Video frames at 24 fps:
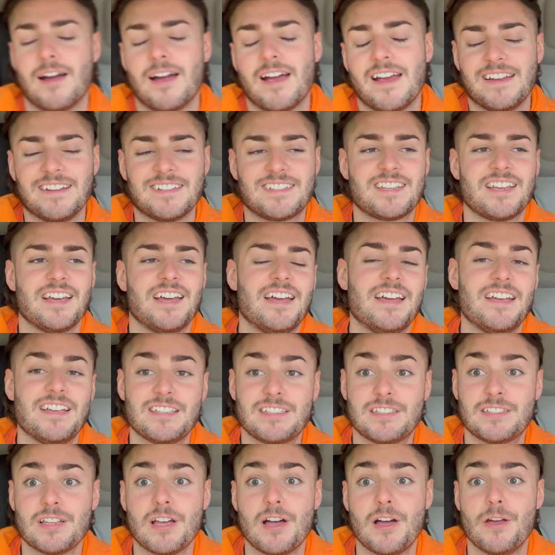right,
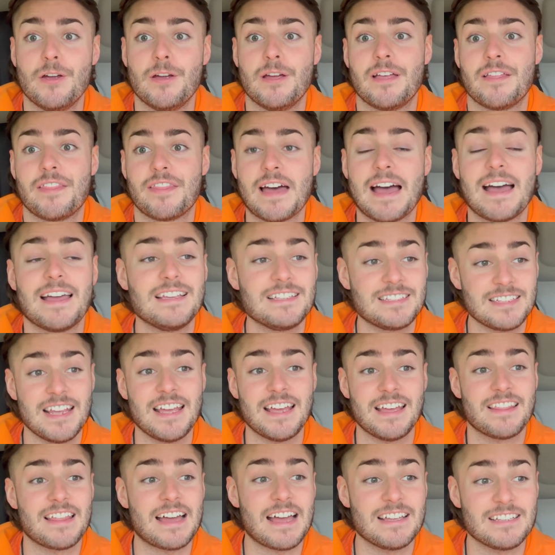so that is
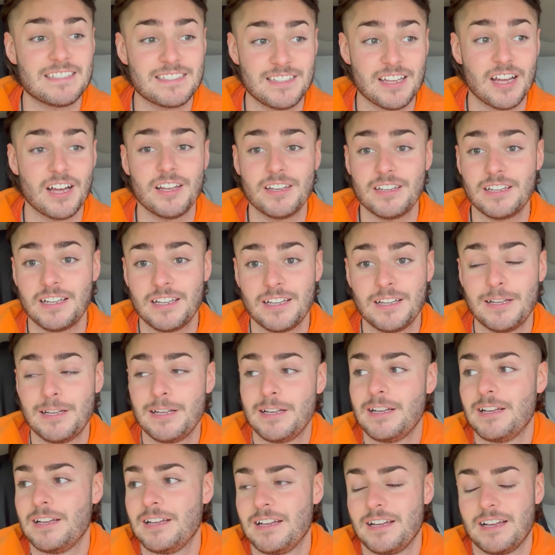it. That is done.
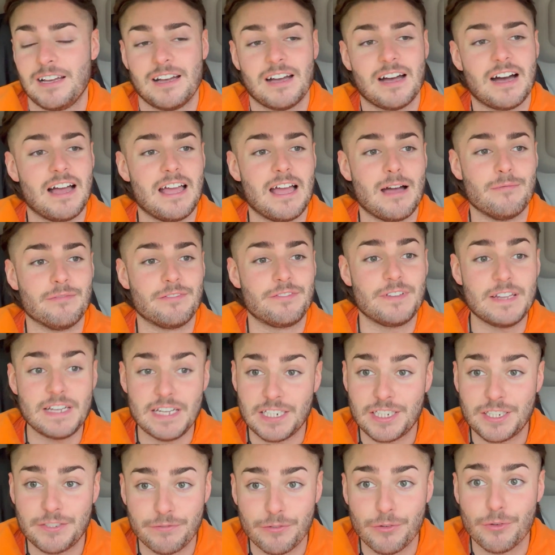I am
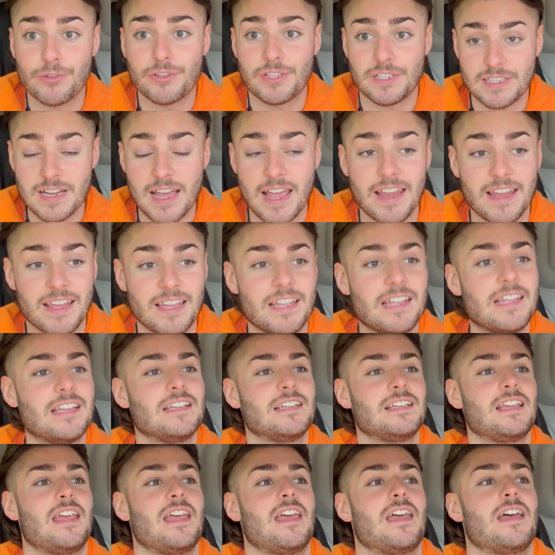finished for the day.
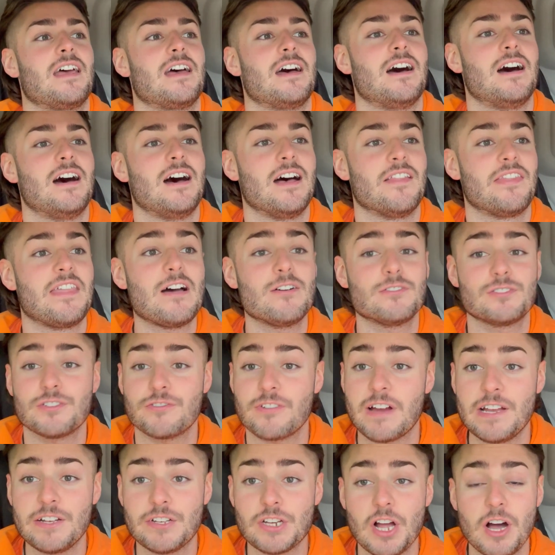That was a
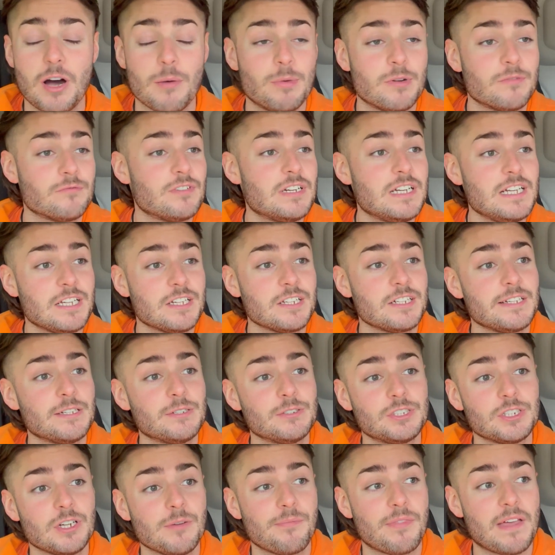great job. Really good little
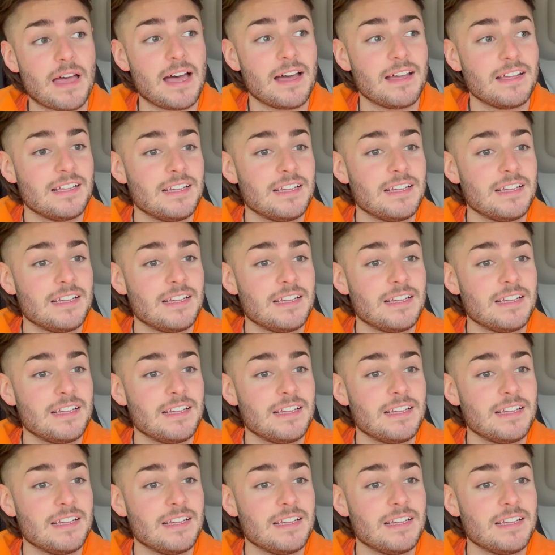job, that.